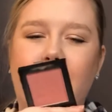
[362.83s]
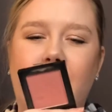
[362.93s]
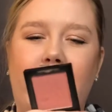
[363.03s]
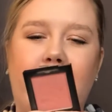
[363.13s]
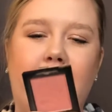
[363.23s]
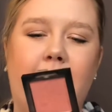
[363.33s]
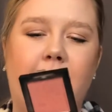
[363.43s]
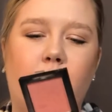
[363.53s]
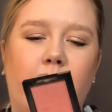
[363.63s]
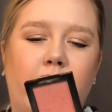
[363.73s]
like it
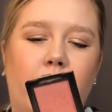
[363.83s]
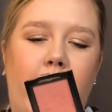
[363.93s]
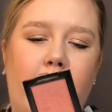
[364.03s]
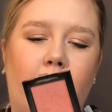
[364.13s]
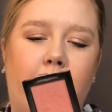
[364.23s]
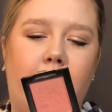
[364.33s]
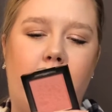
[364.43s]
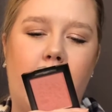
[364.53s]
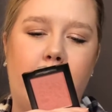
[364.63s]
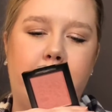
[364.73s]
when you layer it
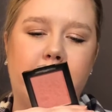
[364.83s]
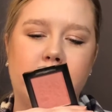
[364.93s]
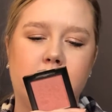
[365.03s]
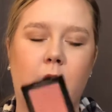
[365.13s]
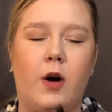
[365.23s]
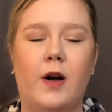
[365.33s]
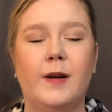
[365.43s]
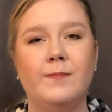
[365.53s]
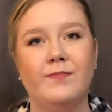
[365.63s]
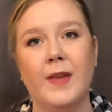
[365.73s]
up. It's just, oh,
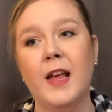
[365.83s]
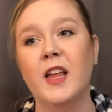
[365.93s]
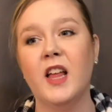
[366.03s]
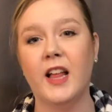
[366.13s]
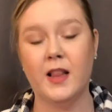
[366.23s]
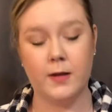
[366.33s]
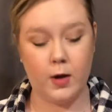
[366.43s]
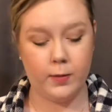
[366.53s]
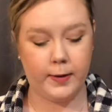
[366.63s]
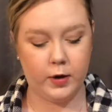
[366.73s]
it's
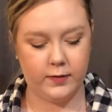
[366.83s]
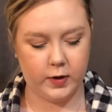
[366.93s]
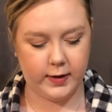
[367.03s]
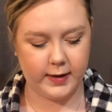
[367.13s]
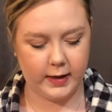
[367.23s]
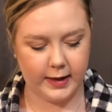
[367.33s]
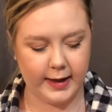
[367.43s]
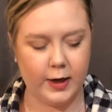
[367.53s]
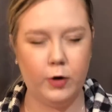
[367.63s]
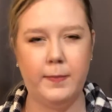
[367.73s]
so beautiful. It's a
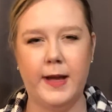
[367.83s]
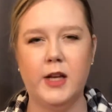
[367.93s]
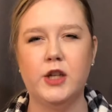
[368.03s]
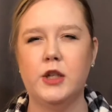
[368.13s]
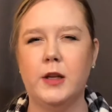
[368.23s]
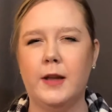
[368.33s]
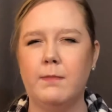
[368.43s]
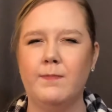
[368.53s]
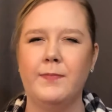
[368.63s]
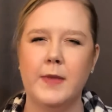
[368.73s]
little bit
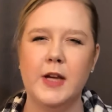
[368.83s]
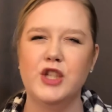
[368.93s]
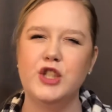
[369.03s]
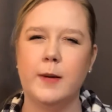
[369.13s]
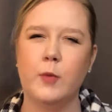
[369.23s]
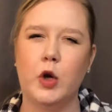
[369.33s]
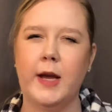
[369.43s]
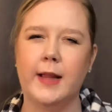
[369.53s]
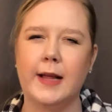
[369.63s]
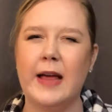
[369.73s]
shimmery.
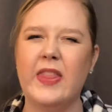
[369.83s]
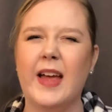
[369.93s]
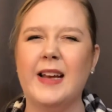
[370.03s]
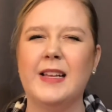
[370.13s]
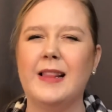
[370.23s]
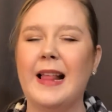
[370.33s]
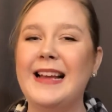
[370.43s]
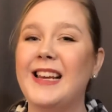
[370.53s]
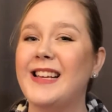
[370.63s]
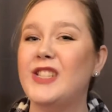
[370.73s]
It's got that
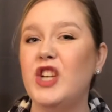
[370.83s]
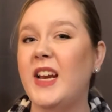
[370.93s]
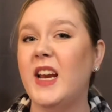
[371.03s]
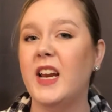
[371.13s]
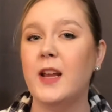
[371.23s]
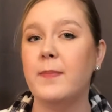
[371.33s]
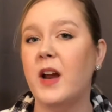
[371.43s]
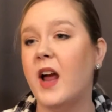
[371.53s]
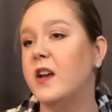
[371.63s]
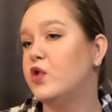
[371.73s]
slight sheen in it, but
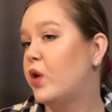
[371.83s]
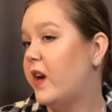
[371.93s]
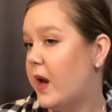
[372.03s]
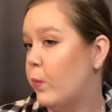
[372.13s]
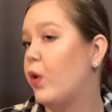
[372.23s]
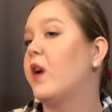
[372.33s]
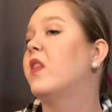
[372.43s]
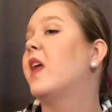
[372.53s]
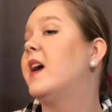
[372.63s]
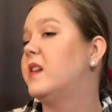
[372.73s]
I enjoy it. I'm wearing
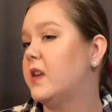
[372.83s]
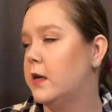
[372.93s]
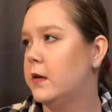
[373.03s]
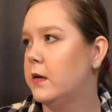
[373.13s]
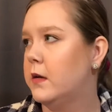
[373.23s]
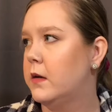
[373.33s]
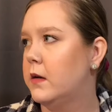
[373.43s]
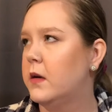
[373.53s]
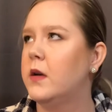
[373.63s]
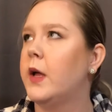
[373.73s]
that.
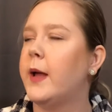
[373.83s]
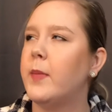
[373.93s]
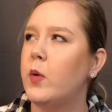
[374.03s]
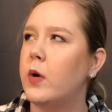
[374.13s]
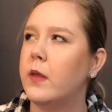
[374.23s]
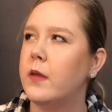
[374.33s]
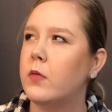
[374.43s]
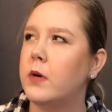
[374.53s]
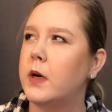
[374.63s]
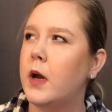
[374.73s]
Am I wearing this
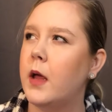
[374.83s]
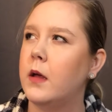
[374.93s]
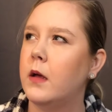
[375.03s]
one today?